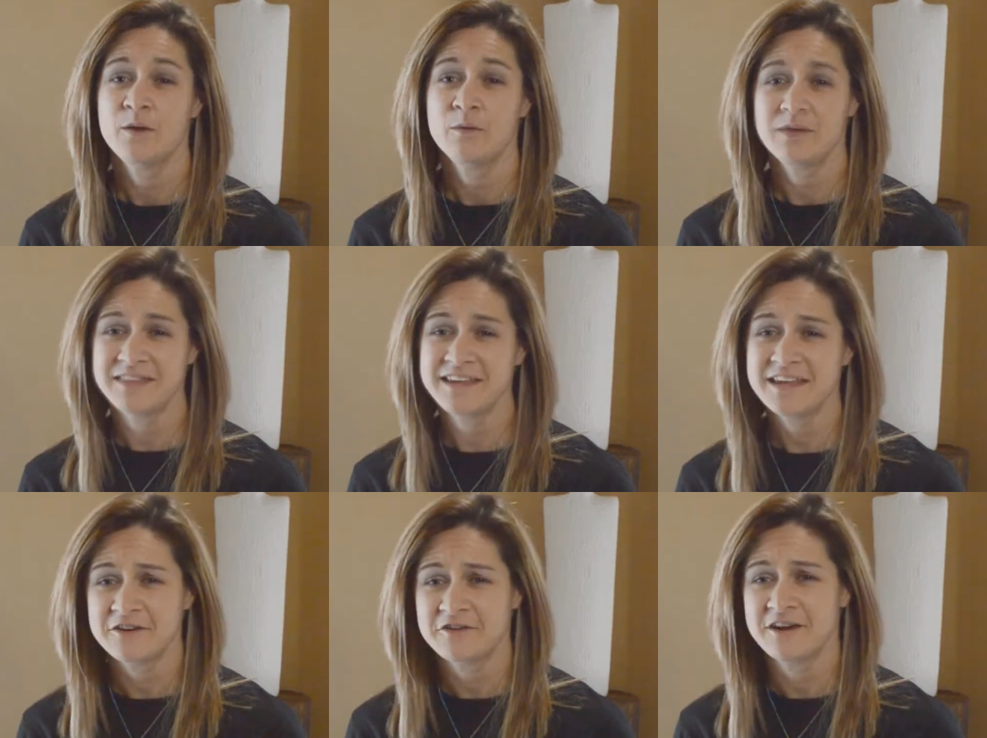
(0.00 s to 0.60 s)
With
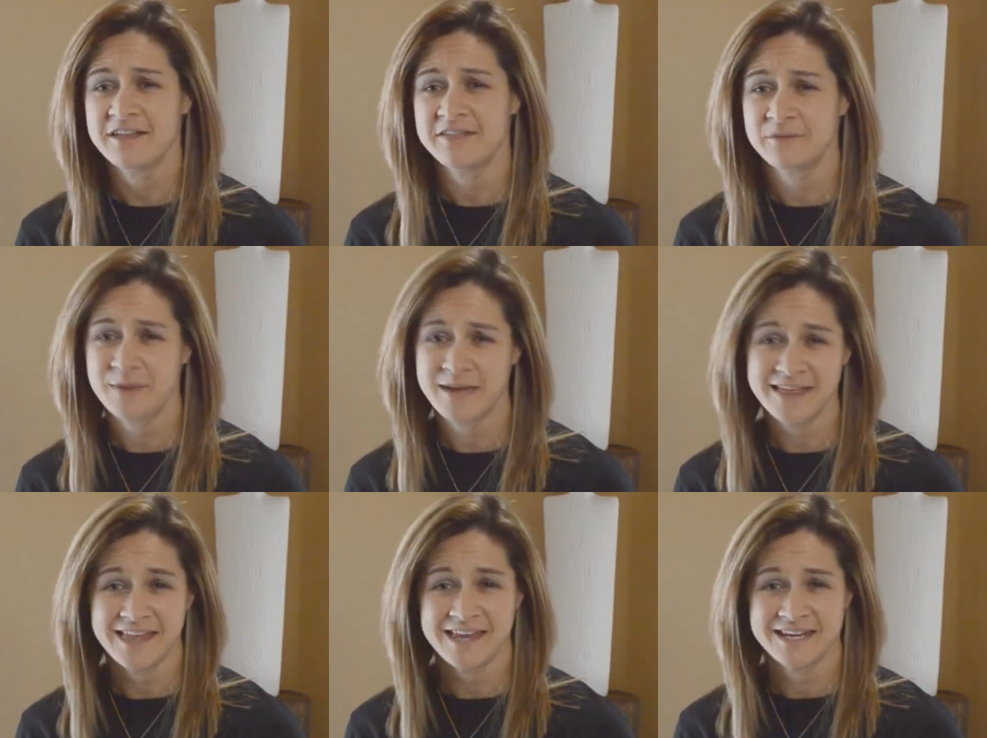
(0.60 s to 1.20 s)
the internet the
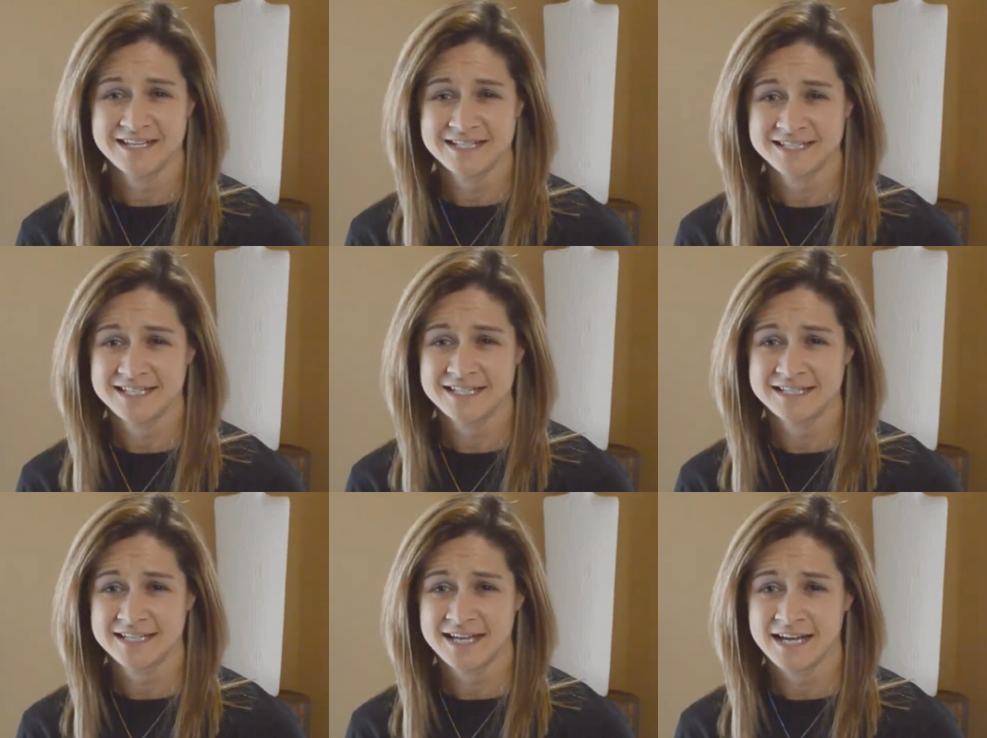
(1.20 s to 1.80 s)
way that it is
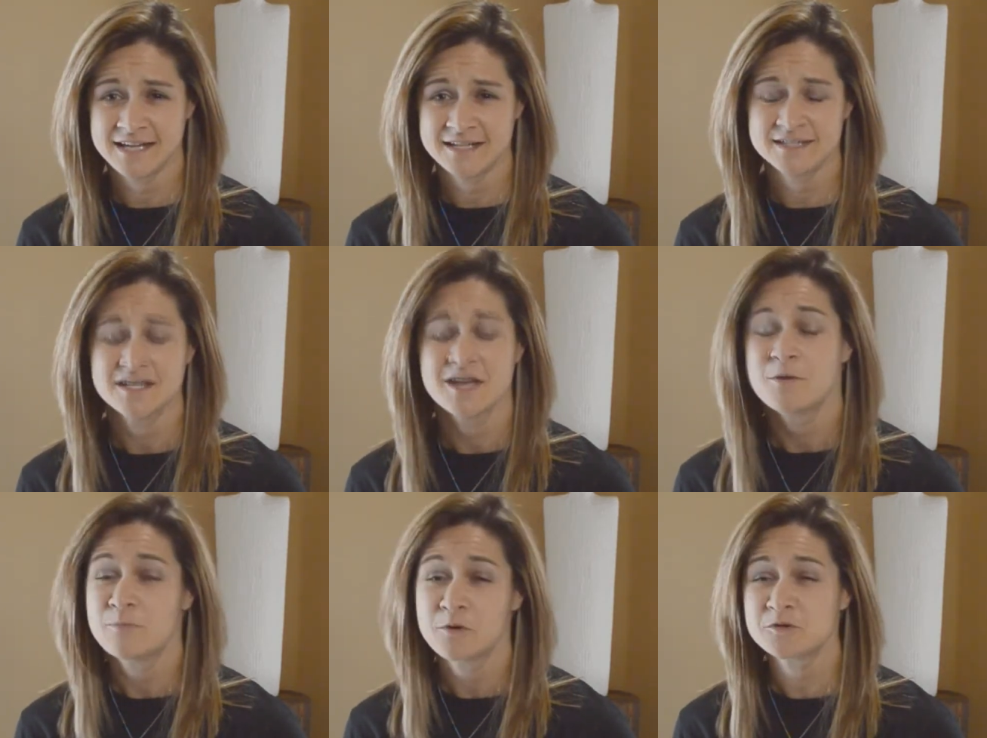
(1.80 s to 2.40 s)
these days,
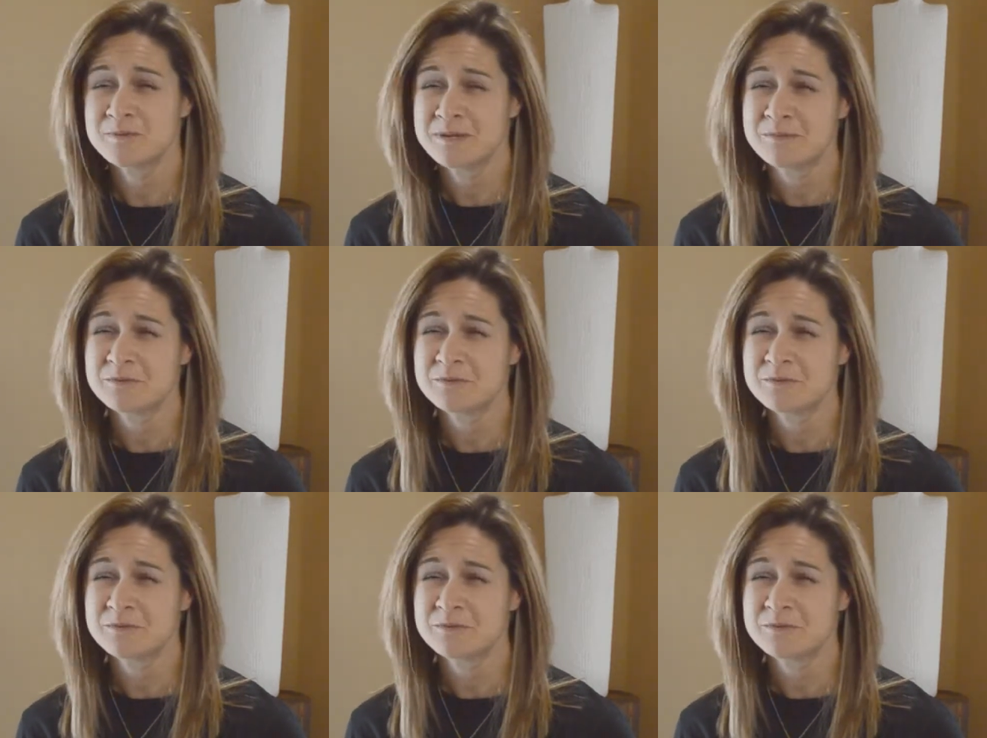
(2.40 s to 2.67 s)
most